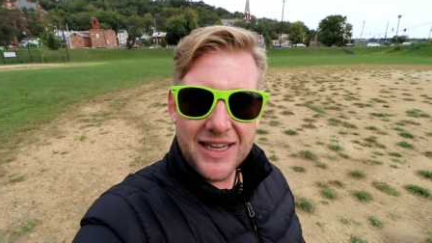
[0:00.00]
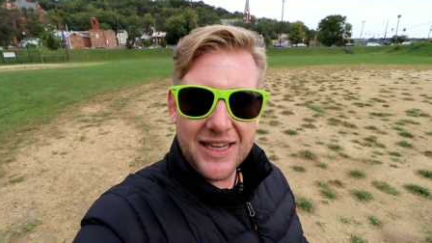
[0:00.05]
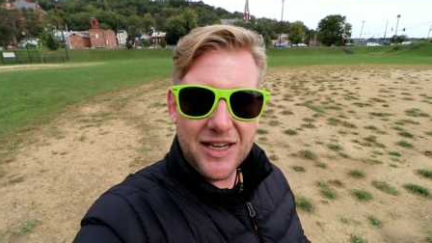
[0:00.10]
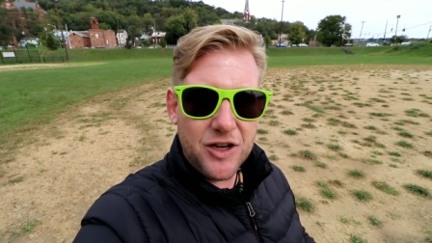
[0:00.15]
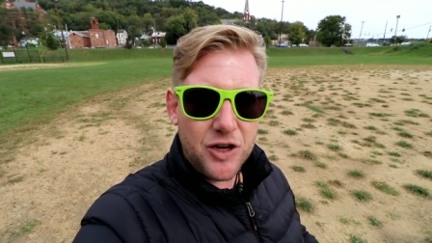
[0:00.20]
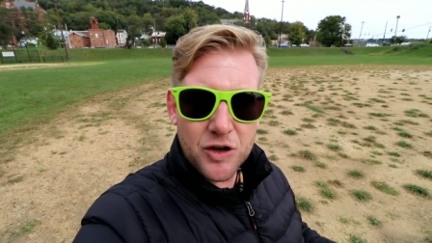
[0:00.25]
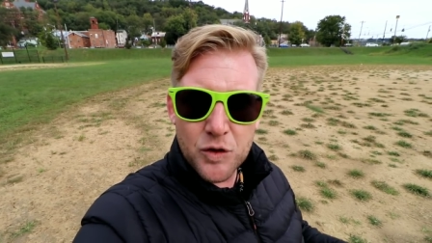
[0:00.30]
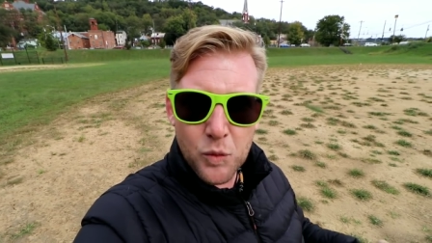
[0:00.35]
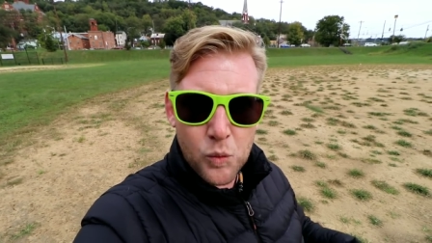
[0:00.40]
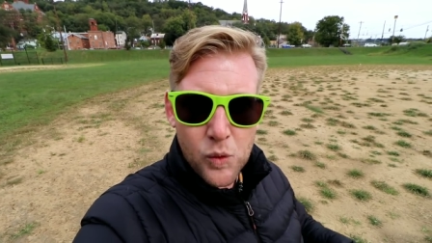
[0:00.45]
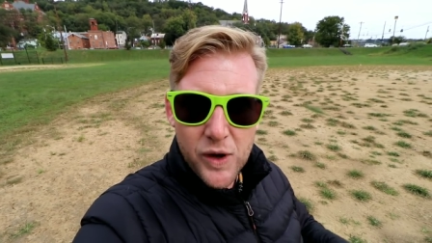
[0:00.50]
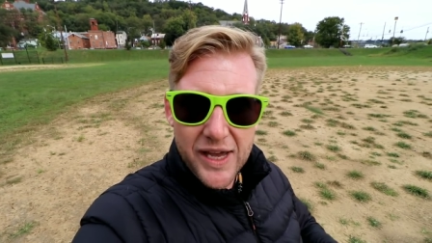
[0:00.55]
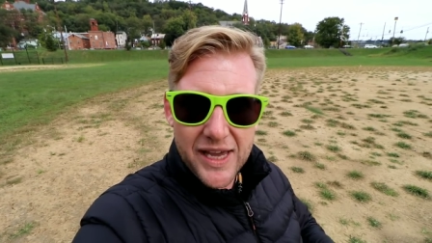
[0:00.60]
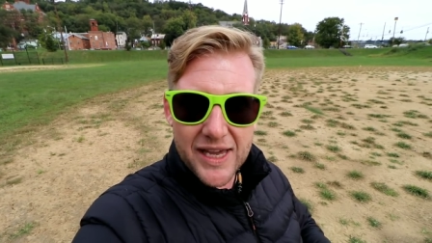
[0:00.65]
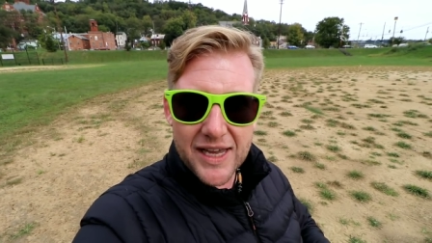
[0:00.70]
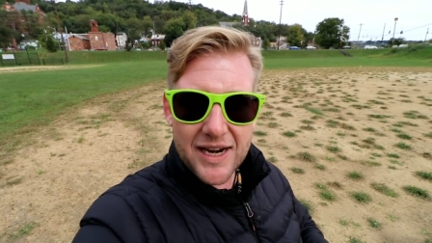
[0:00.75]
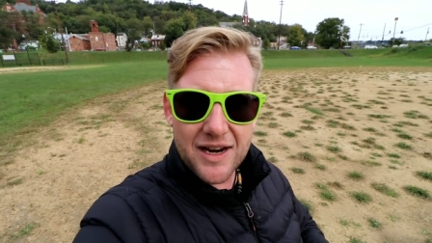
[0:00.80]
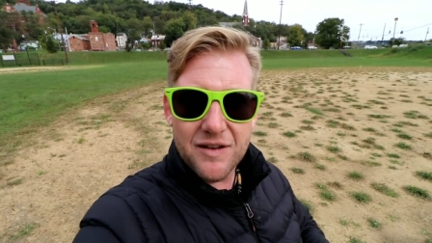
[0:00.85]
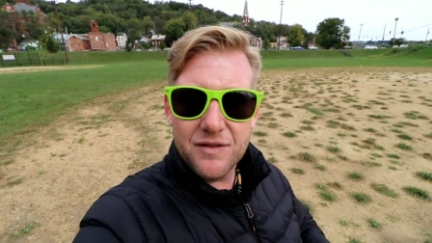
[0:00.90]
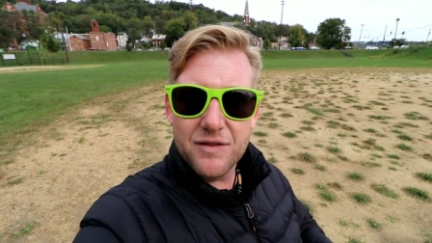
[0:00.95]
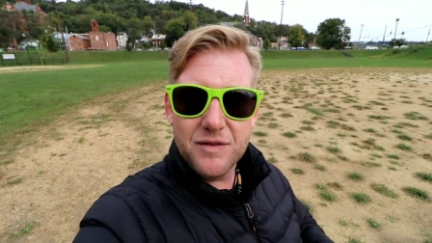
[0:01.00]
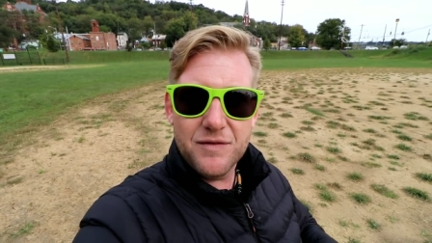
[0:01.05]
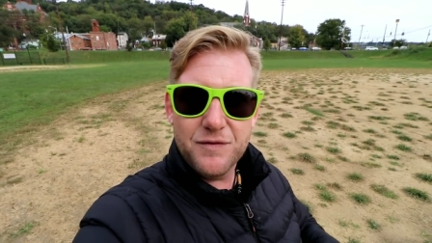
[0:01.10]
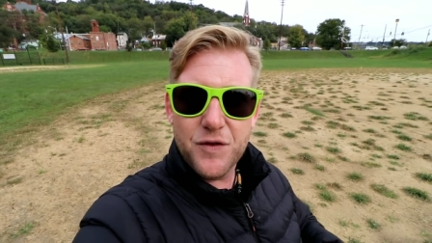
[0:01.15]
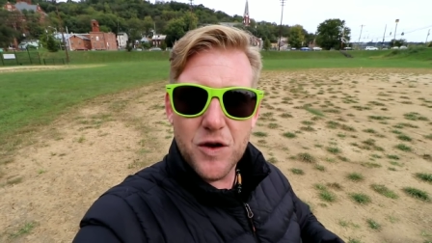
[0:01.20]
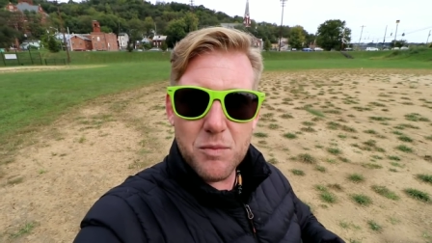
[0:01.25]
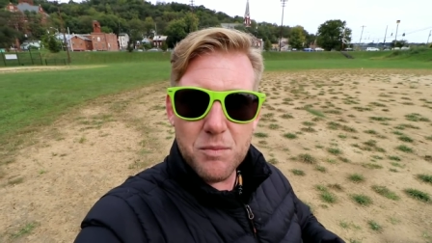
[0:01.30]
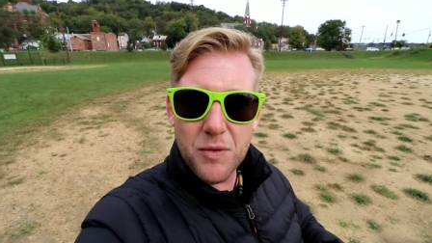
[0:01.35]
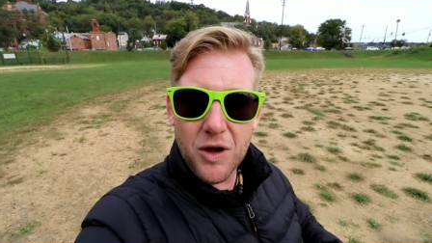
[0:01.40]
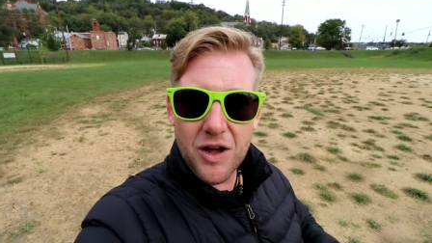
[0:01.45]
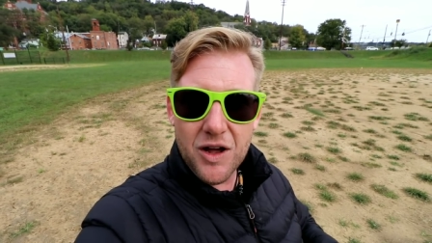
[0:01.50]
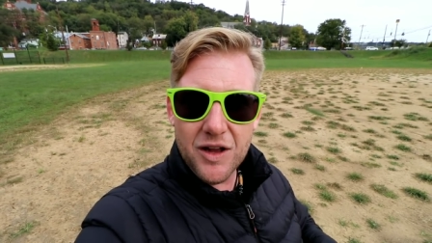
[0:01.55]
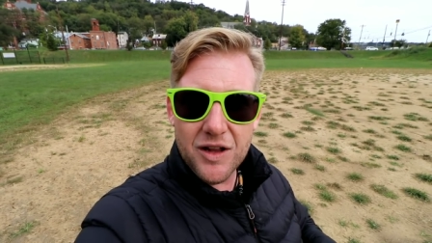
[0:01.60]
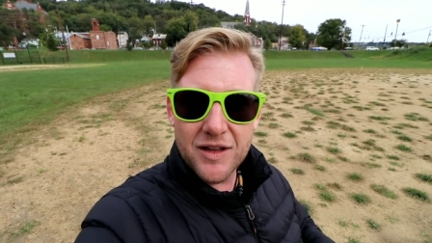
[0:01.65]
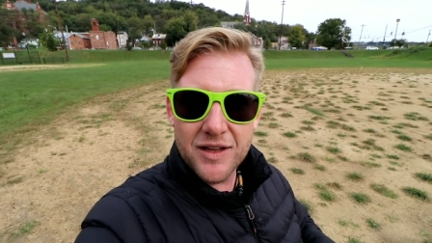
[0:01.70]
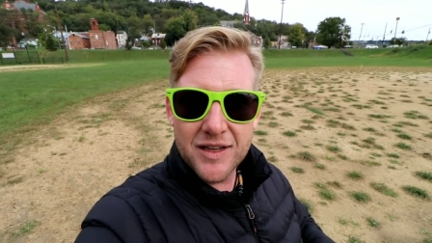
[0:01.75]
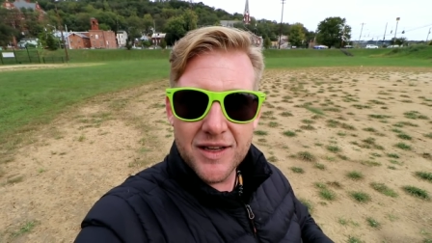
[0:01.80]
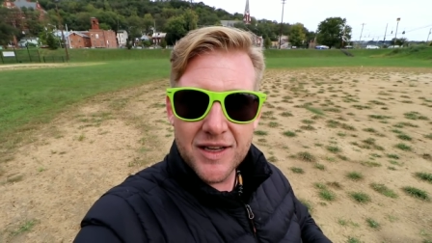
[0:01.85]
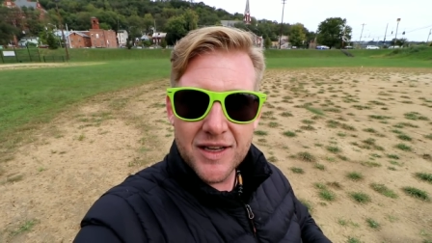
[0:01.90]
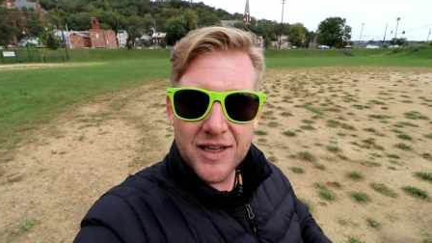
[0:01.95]
he couldn't win at
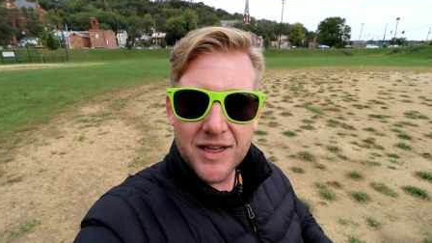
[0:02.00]
football,